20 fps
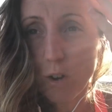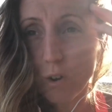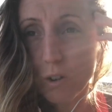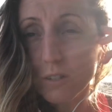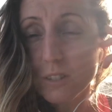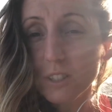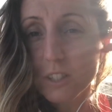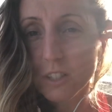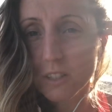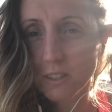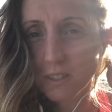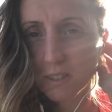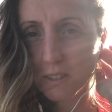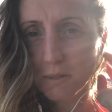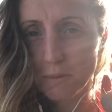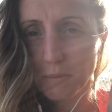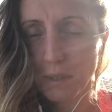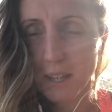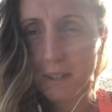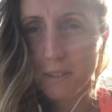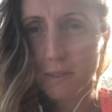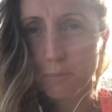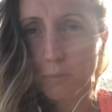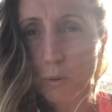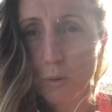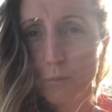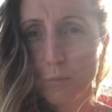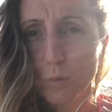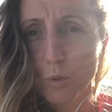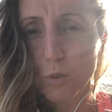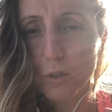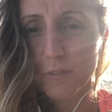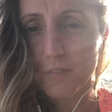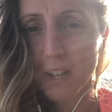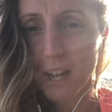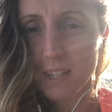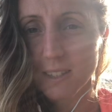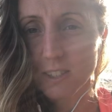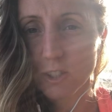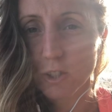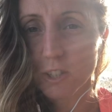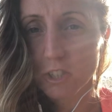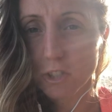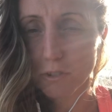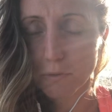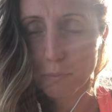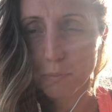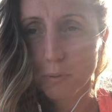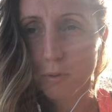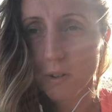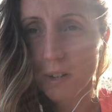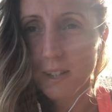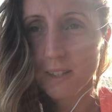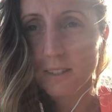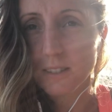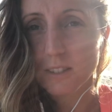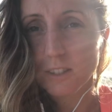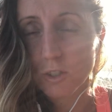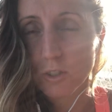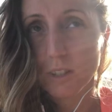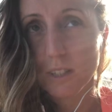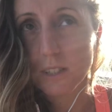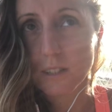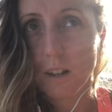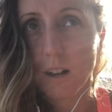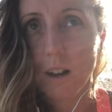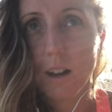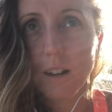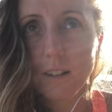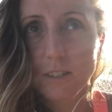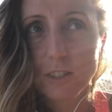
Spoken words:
onto them and put more of that pressure stressor